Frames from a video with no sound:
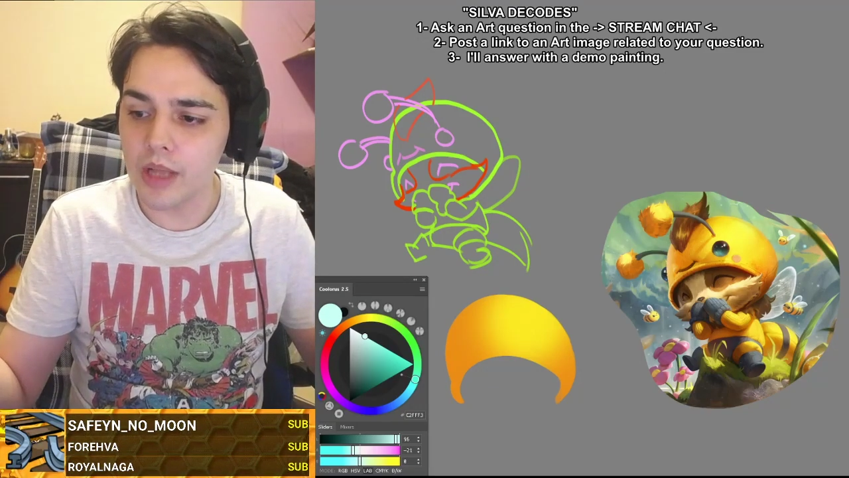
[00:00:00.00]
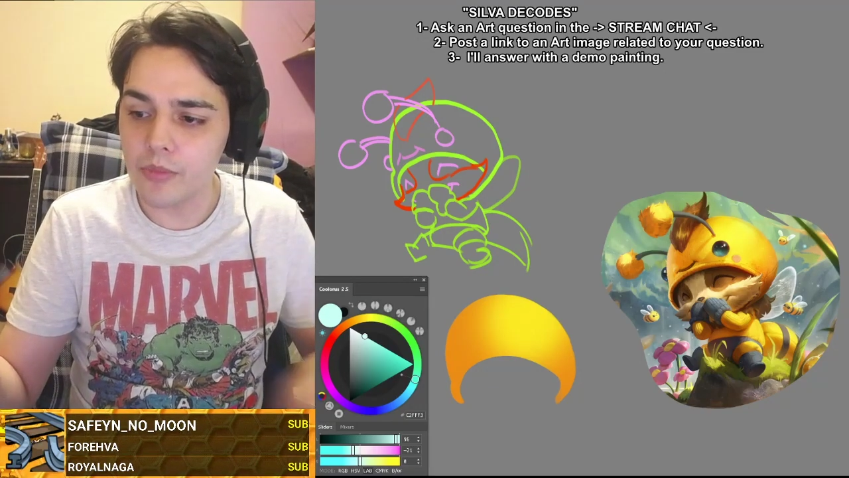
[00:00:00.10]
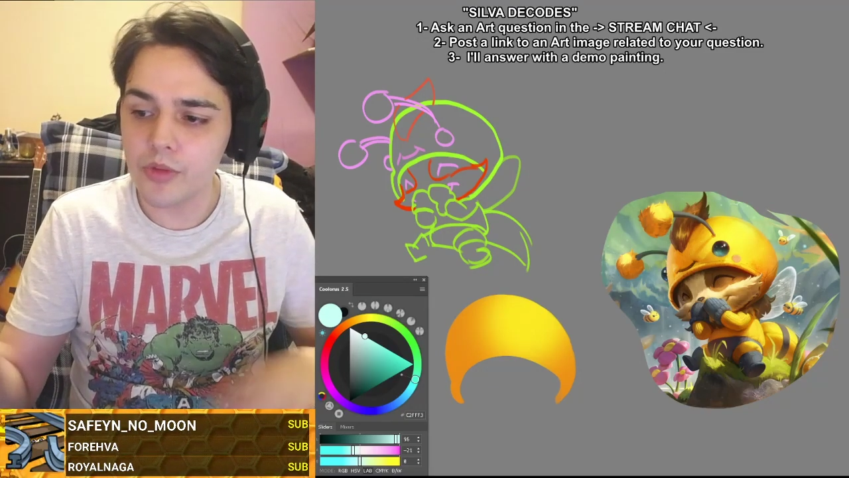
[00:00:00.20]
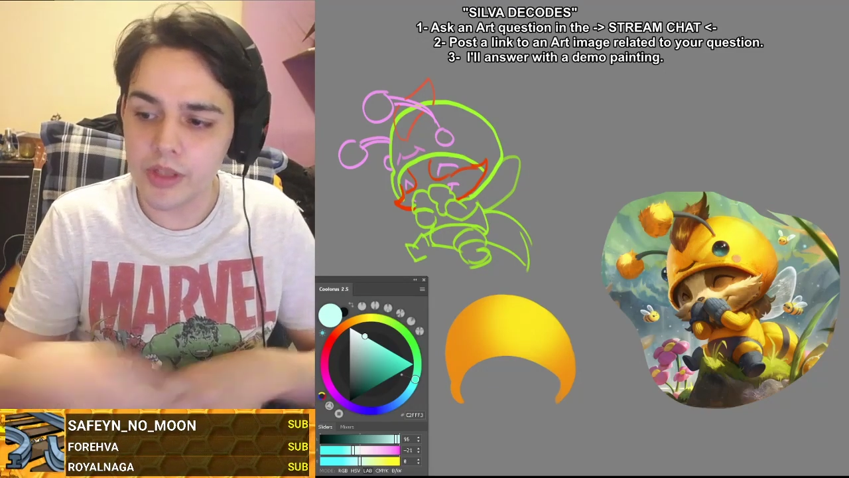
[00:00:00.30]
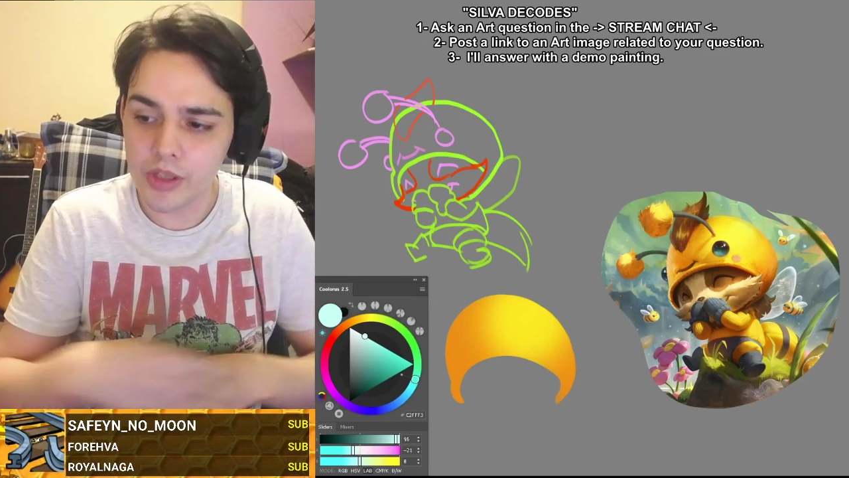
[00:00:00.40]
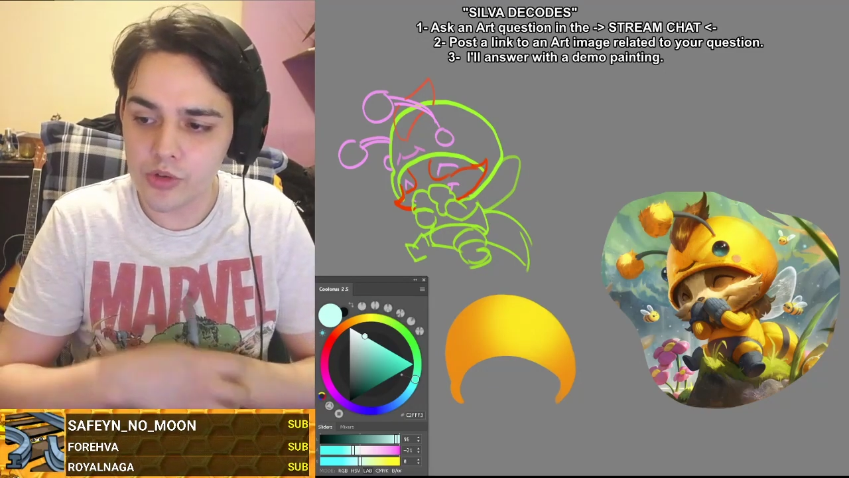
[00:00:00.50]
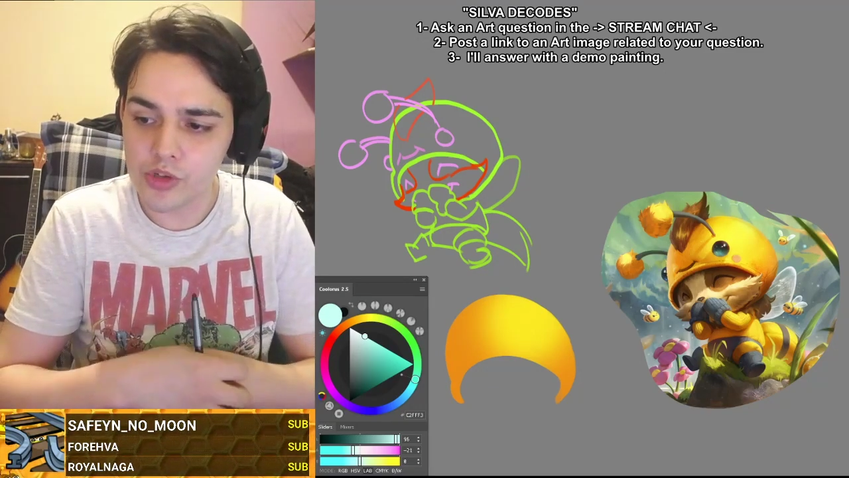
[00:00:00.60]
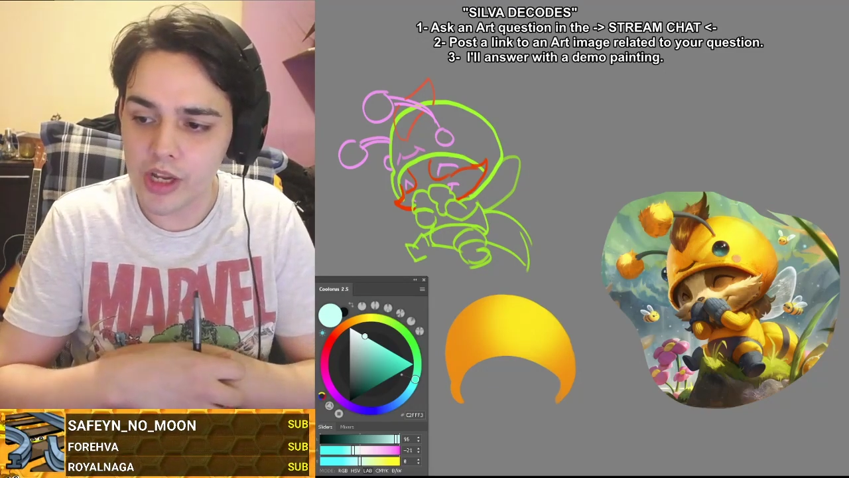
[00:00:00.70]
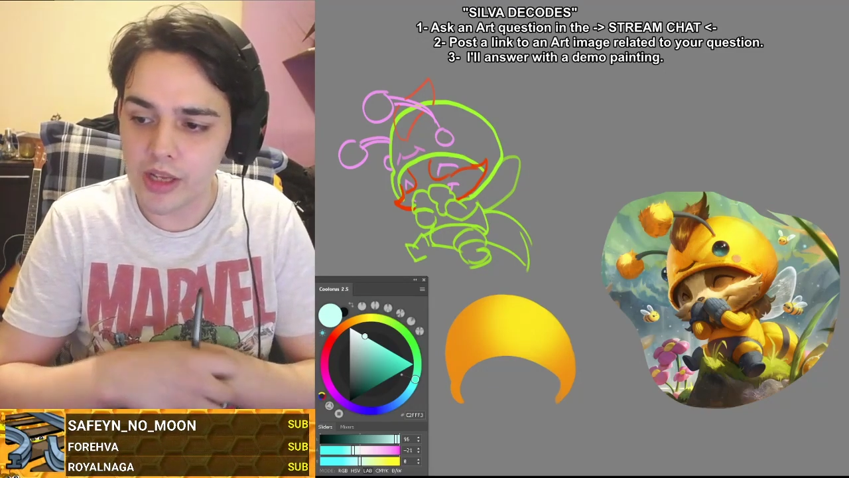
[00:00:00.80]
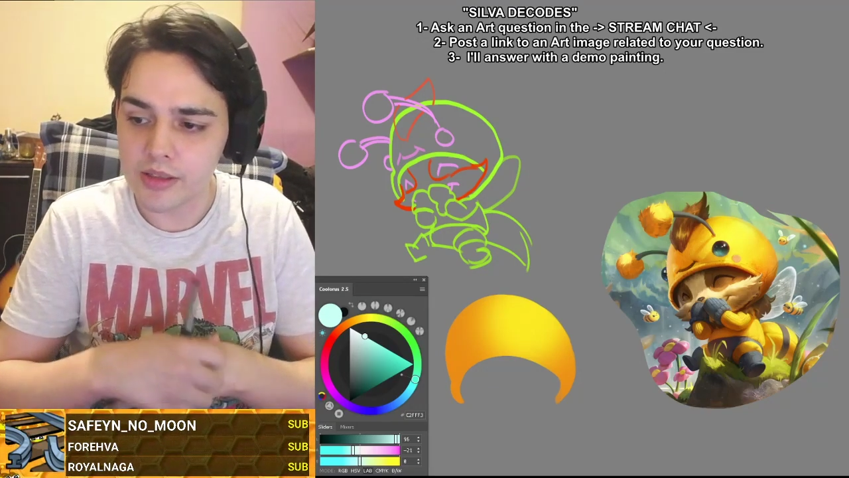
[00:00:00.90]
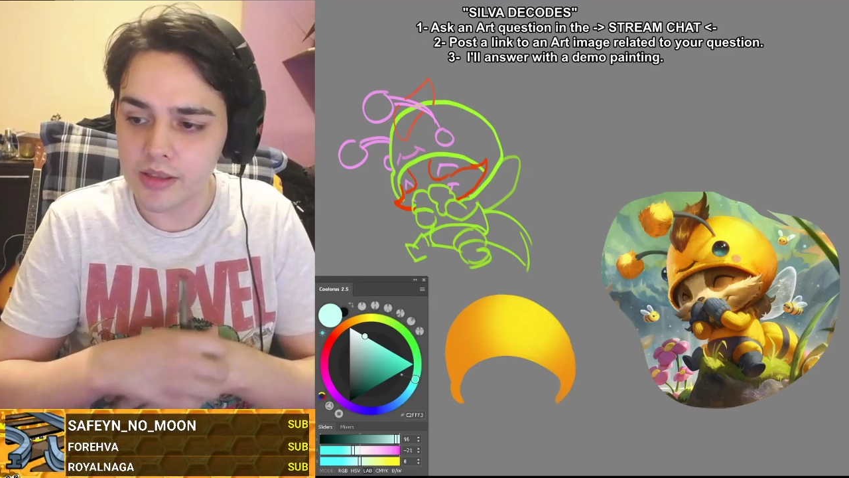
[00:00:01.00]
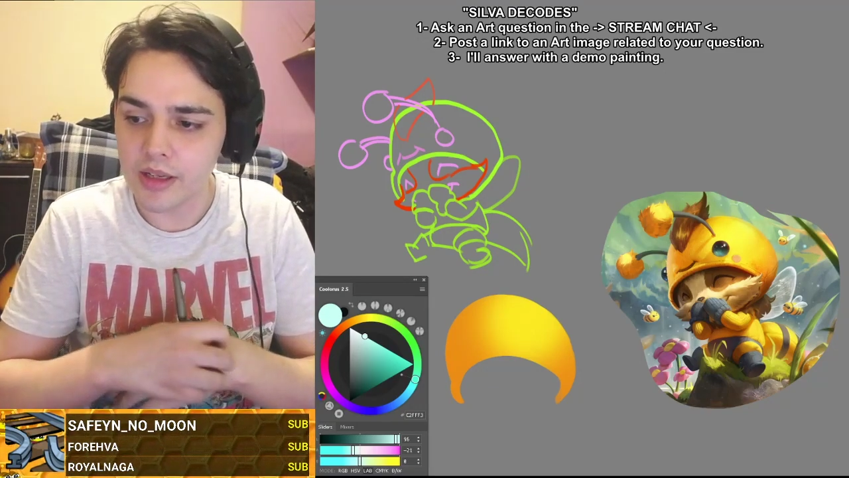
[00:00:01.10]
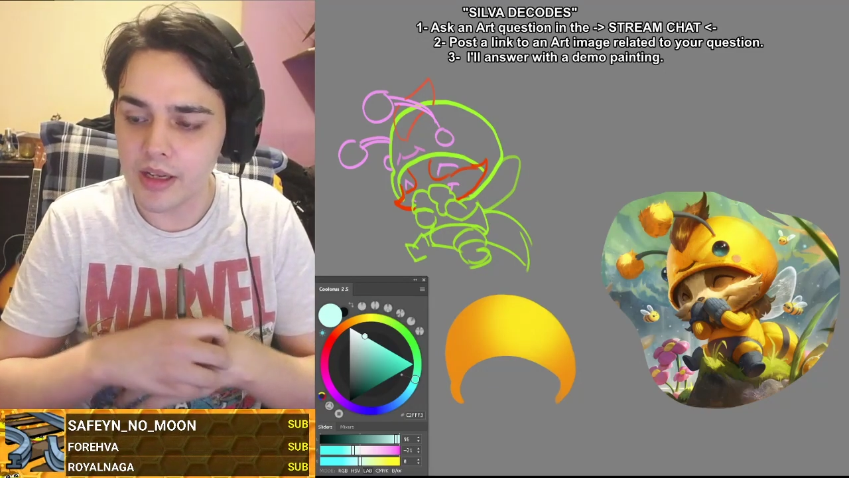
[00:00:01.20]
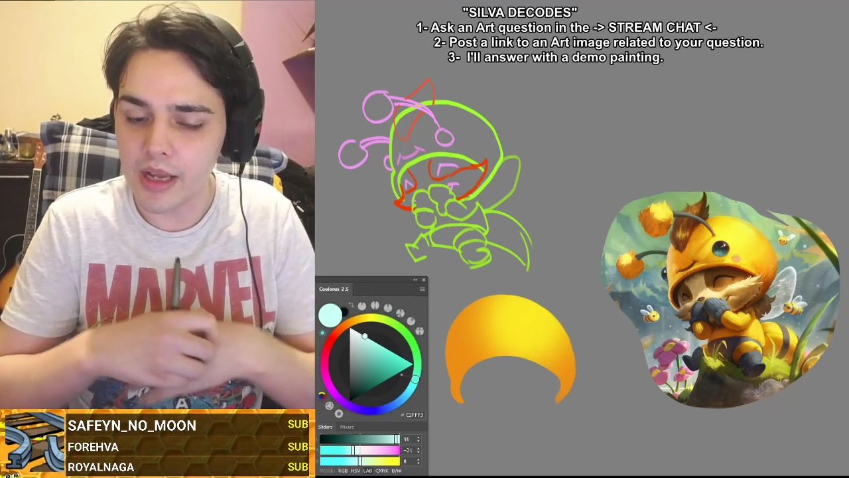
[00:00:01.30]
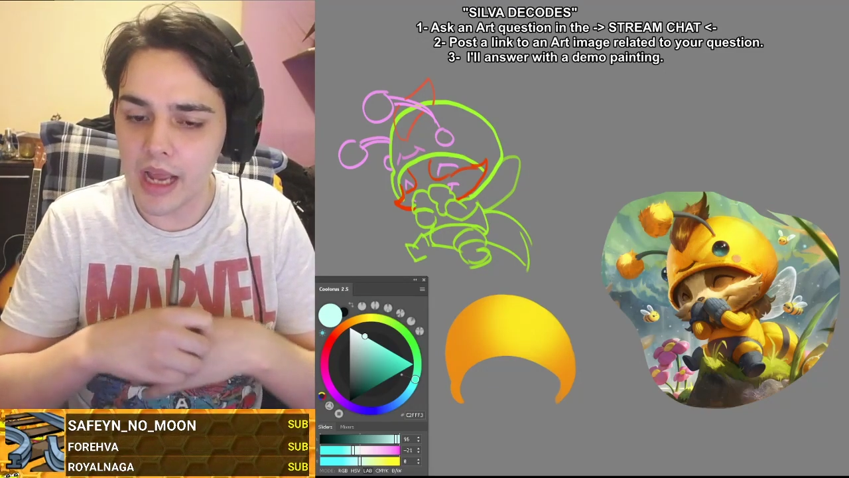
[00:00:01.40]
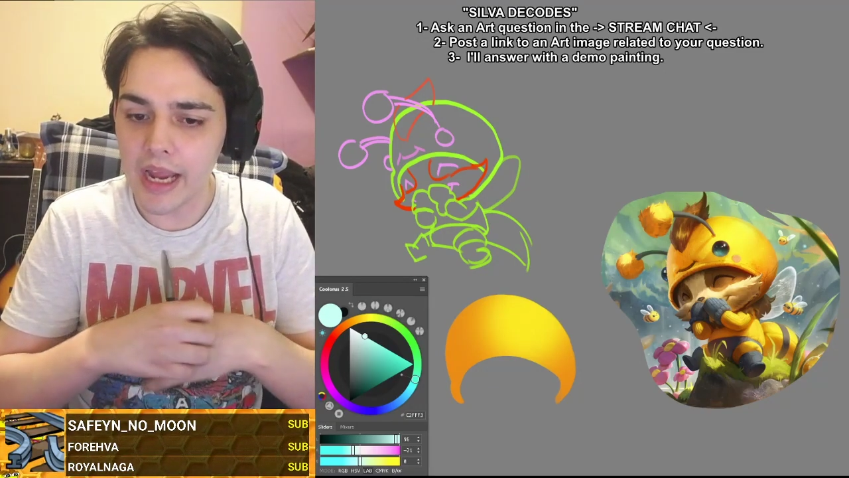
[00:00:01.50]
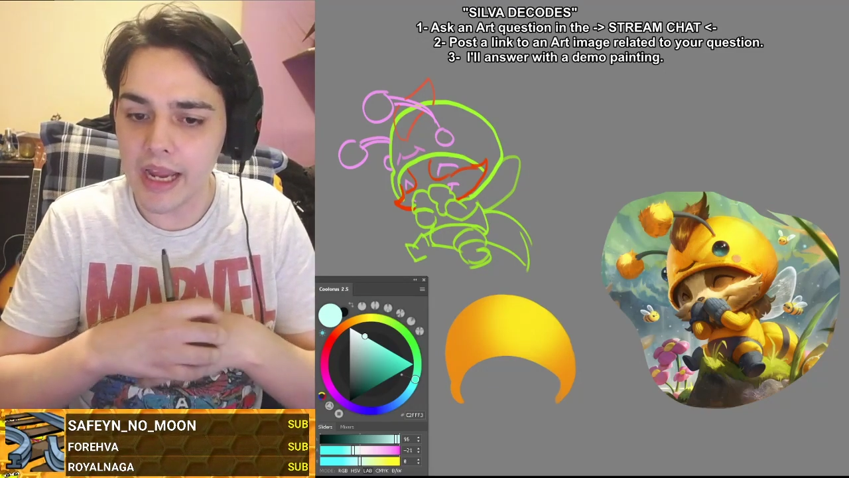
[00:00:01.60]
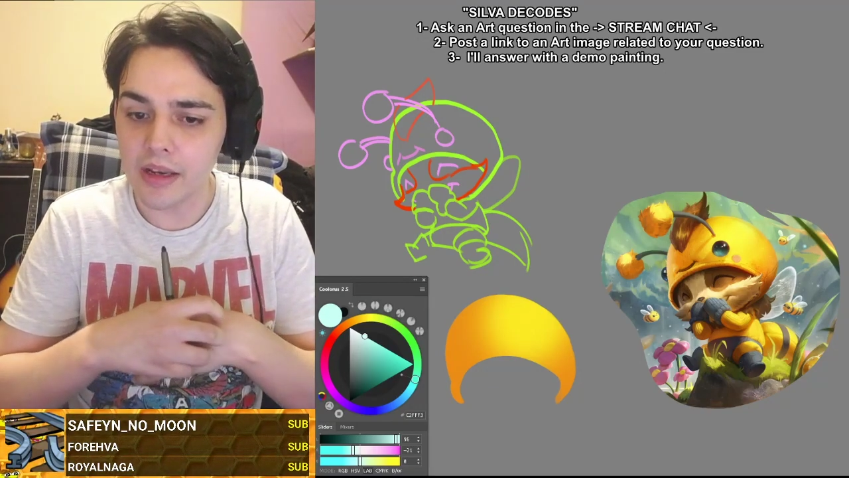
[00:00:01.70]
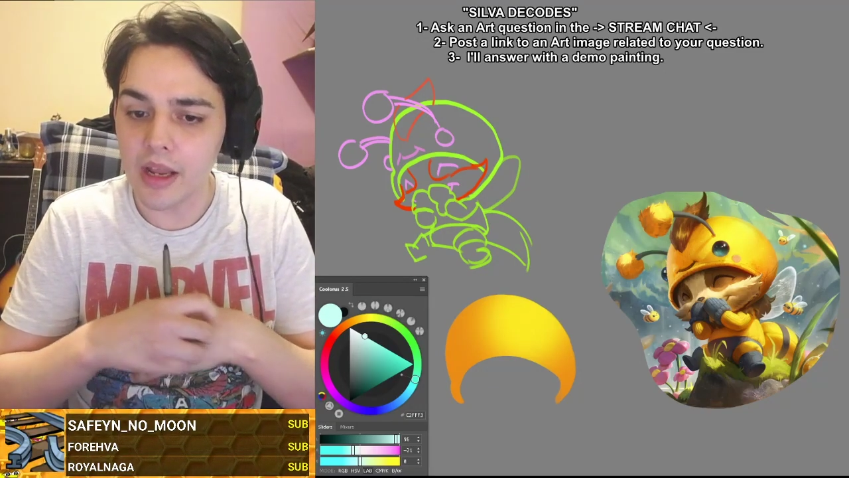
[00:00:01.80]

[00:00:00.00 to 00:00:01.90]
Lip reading: reading you chat, and